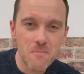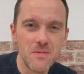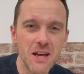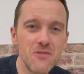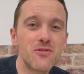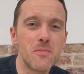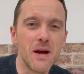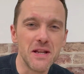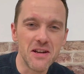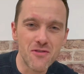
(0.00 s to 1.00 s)
in for a
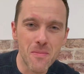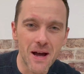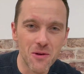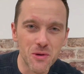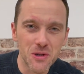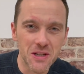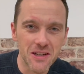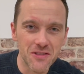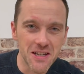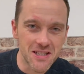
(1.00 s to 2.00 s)
penny, in for a pound. We've got to give
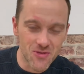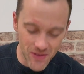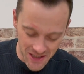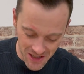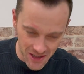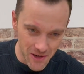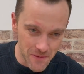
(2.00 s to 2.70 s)
these things a go.